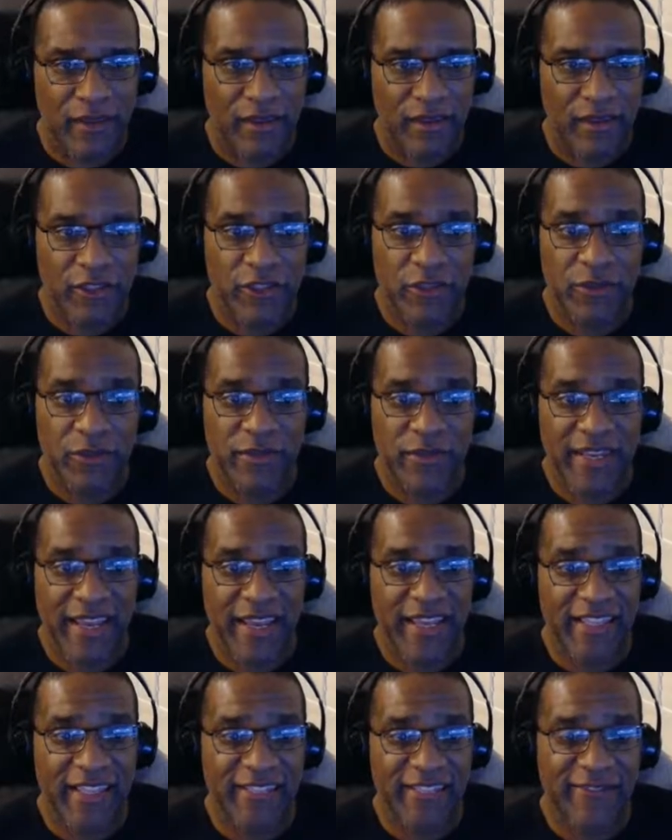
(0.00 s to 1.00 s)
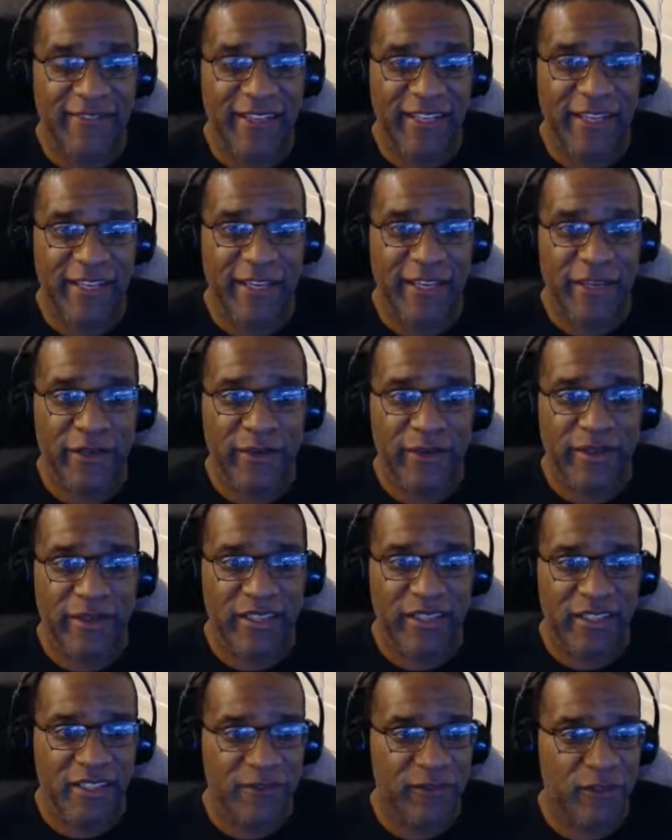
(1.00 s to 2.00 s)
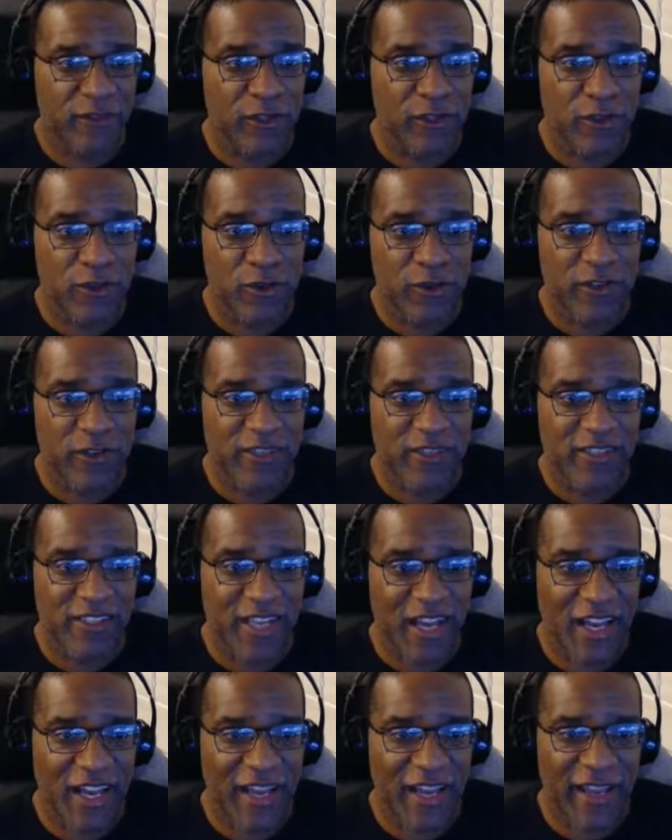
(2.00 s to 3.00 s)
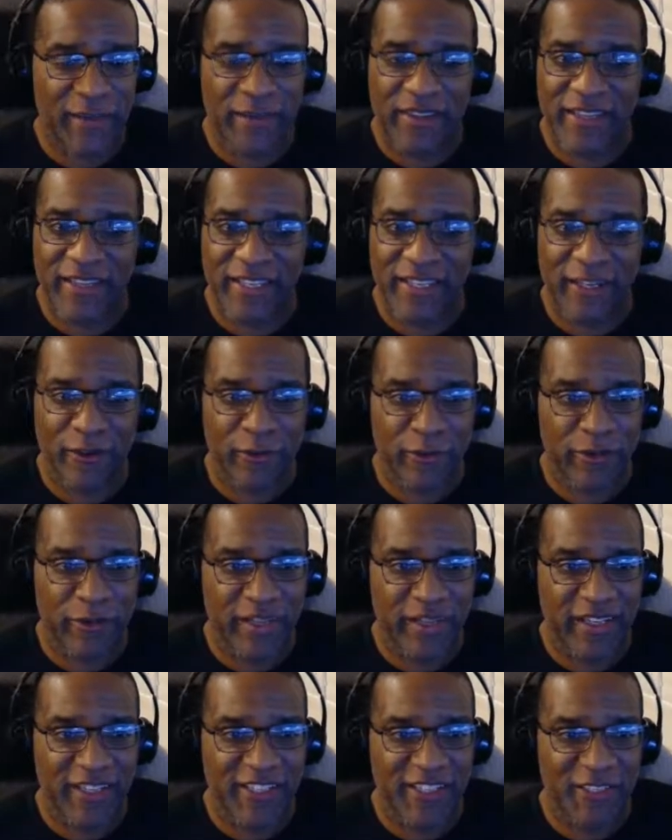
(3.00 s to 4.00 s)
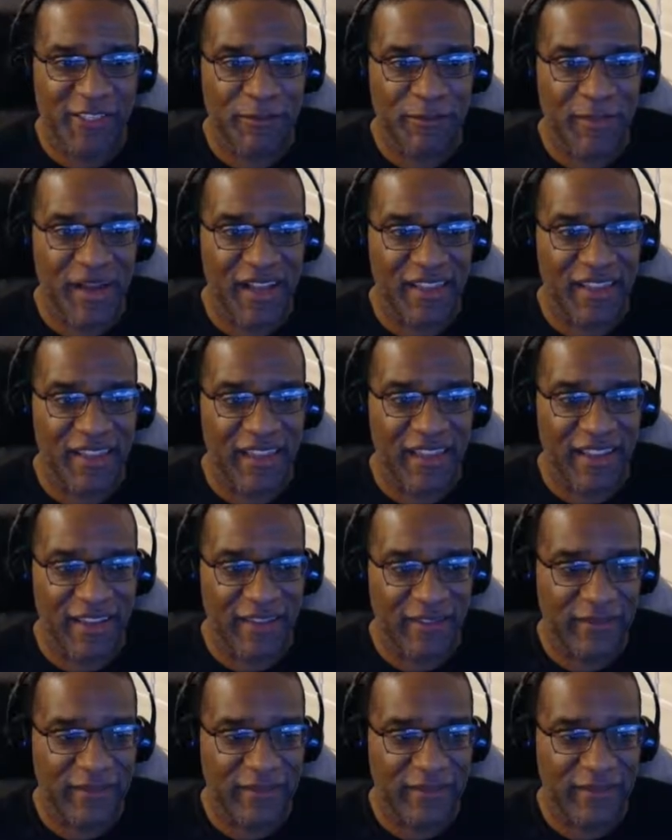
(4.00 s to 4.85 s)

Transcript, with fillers: In today's video, it's Vael'or's time in the Arena Spotlight.